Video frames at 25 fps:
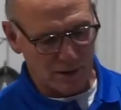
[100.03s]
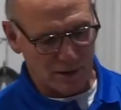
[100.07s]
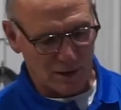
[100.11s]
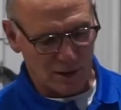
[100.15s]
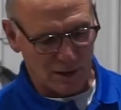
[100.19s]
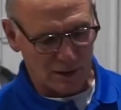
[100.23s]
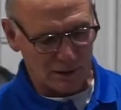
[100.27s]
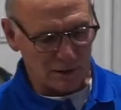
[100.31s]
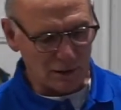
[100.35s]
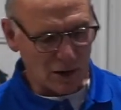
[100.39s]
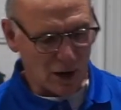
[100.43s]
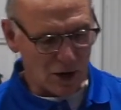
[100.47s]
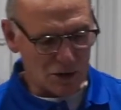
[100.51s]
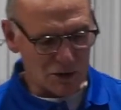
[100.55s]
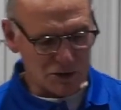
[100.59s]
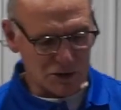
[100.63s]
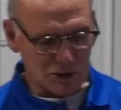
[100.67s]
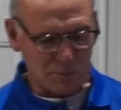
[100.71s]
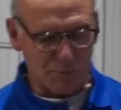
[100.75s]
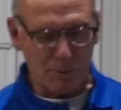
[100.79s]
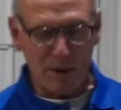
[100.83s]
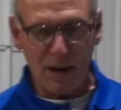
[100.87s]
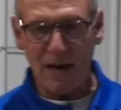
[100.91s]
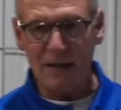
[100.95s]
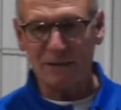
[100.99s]
Large
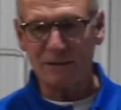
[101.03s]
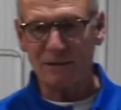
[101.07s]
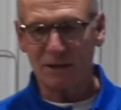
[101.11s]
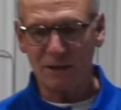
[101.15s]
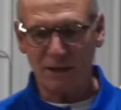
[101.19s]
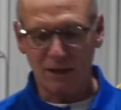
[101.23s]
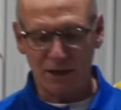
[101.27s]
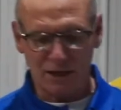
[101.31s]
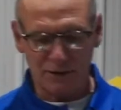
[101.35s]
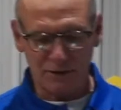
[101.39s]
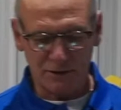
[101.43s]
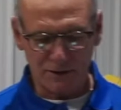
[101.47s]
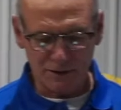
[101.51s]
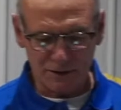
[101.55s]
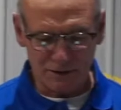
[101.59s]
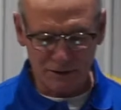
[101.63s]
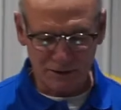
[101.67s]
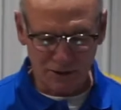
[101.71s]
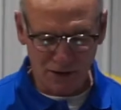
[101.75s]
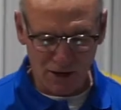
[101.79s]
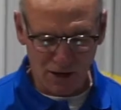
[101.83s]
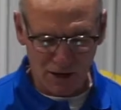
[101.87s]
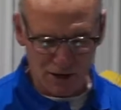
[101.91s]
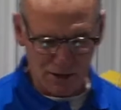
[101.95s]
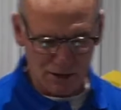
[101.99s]
capacity on this
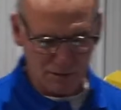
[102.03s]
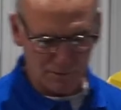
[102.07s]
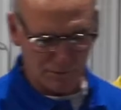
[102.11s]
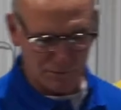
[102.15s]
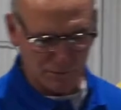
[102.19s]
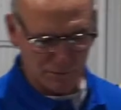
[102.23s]
saw,